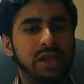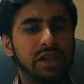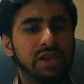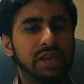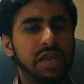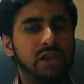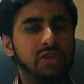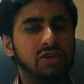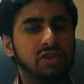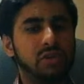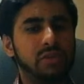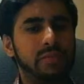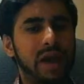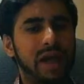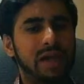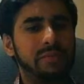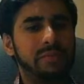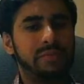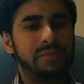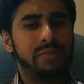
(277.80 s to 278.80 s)
Due to
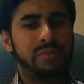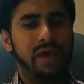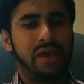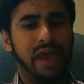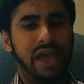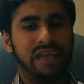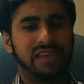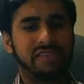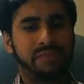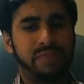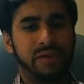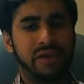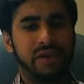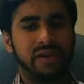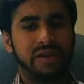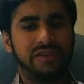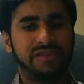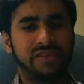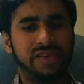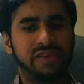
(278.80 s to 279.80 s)
my
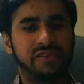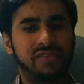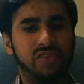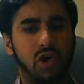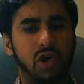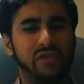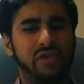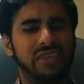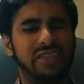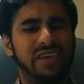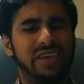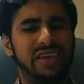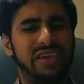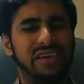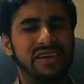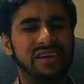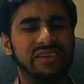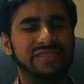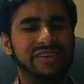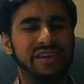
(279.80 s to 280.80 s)
experiences over the
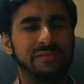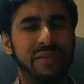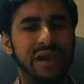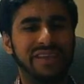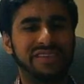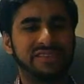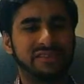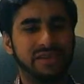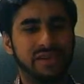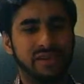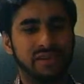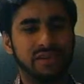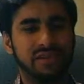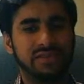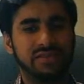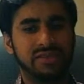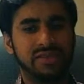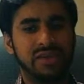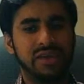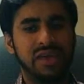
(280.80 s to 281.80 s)
years and my
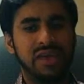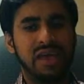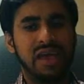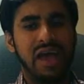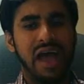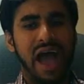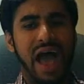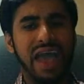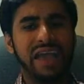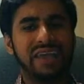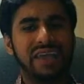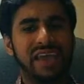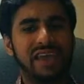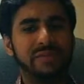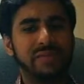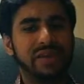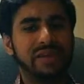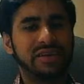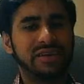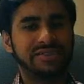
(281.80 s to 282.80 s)
skills, I can
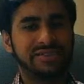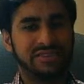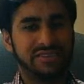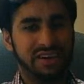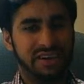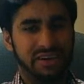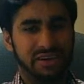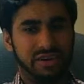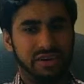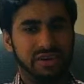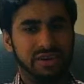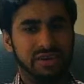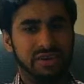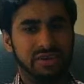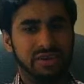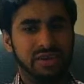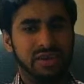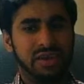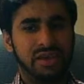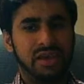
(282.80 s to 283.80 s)
be considered
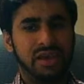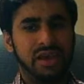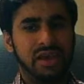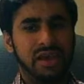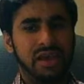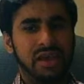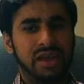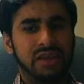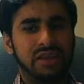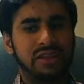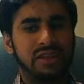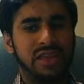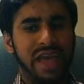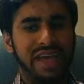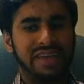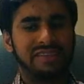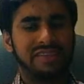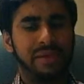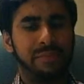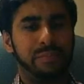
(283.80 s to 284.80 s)

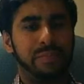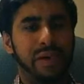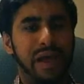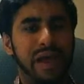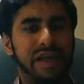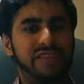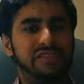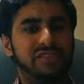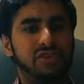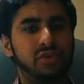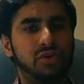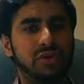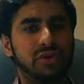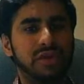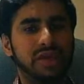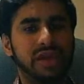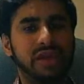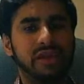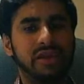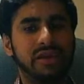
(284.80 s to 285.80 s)
as the best
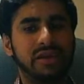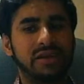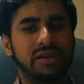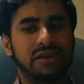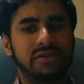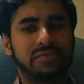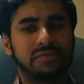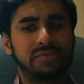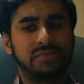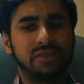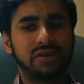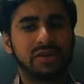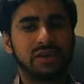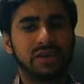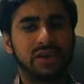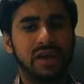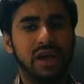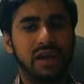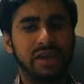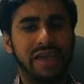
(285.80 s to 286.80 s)
suited
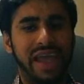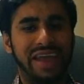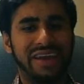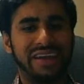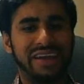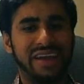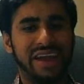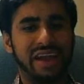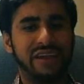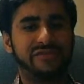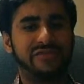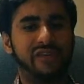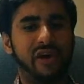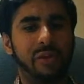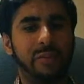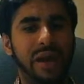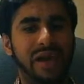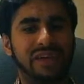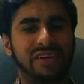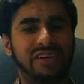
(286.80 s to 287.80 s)
candidate for
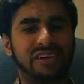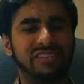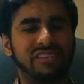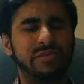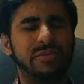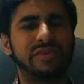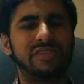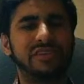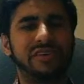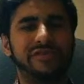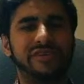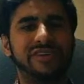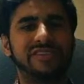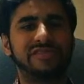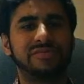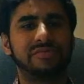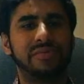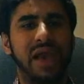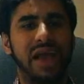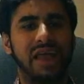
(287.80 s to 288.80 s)
my customer service